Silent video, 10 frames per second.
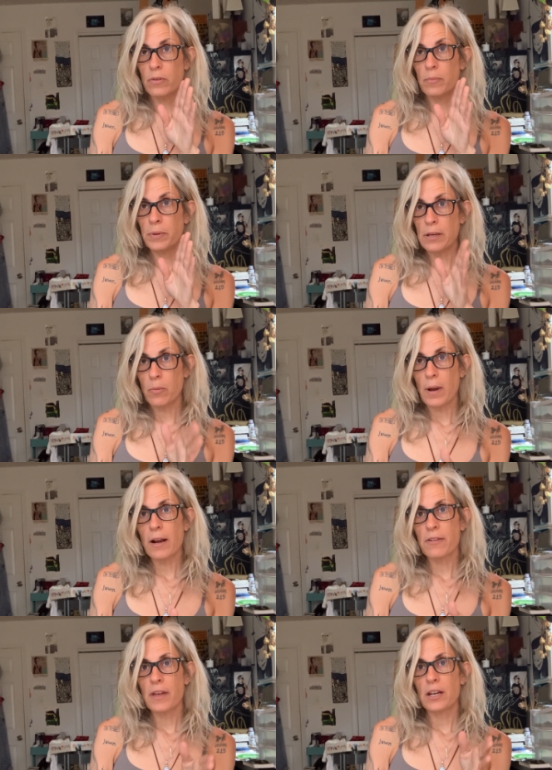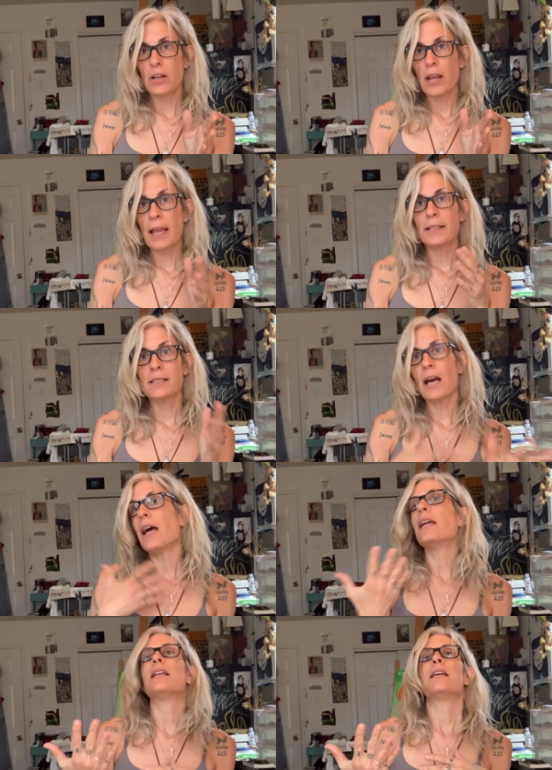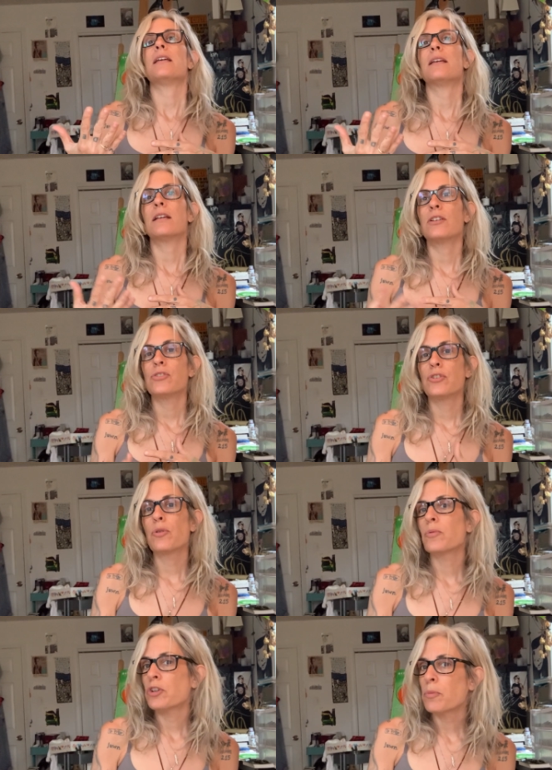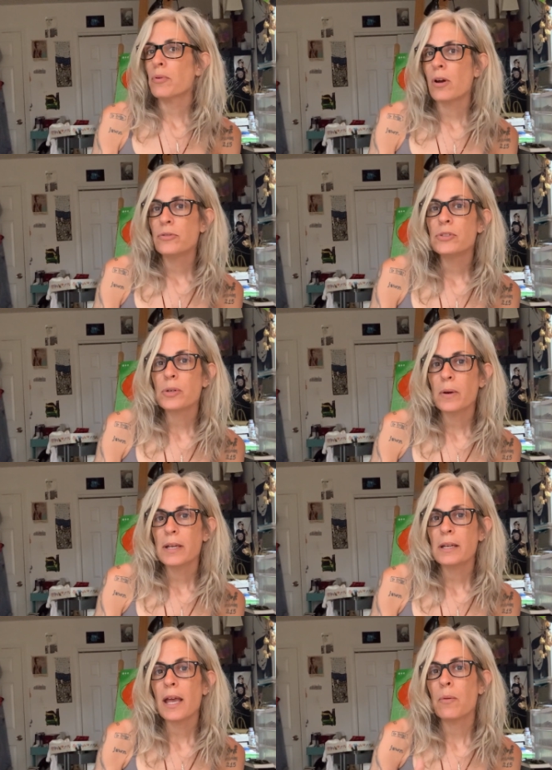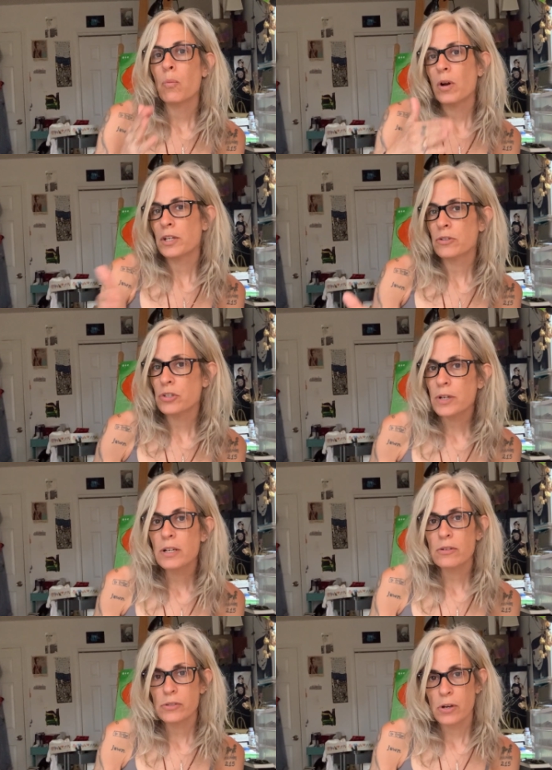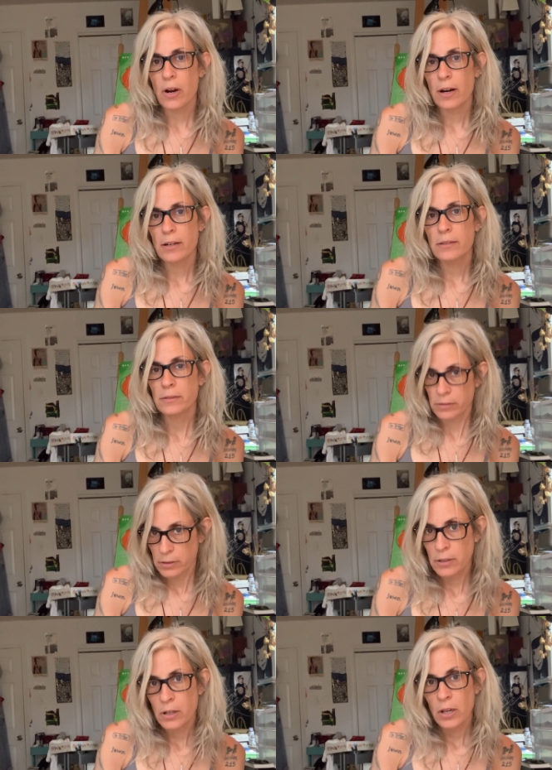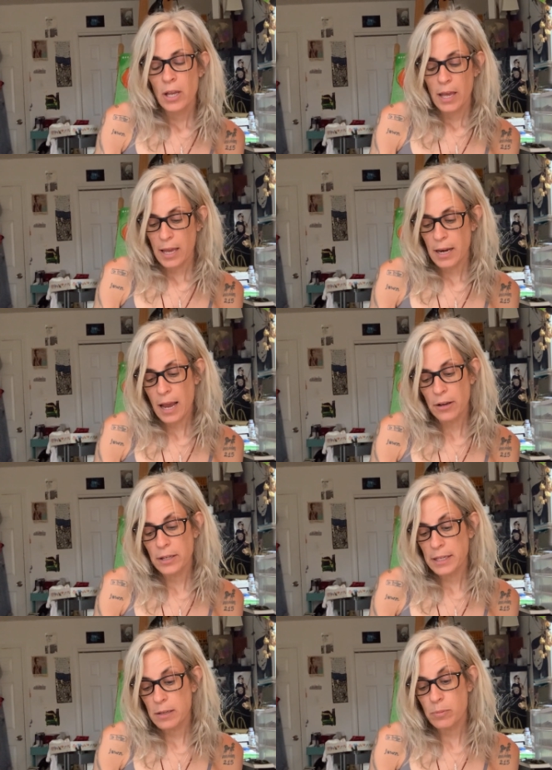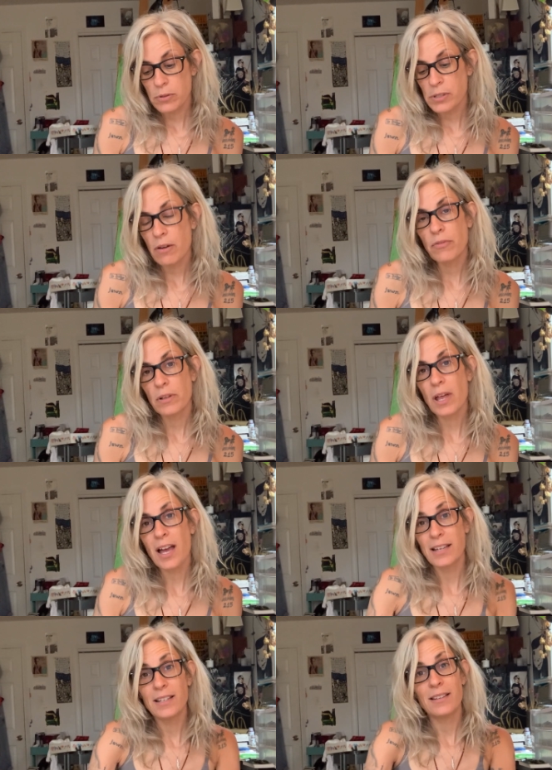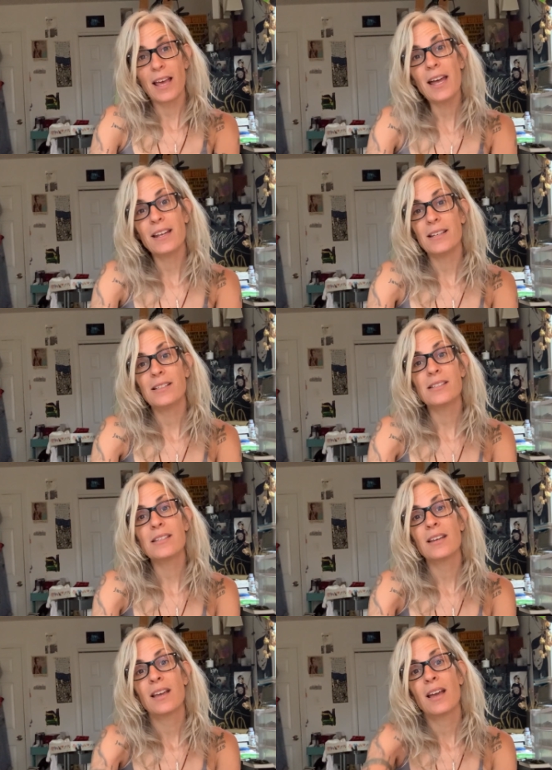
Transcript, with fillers: be aware that anxiety is you, you're prone to it and what your triggers are and how to keep yourself aligned. And that is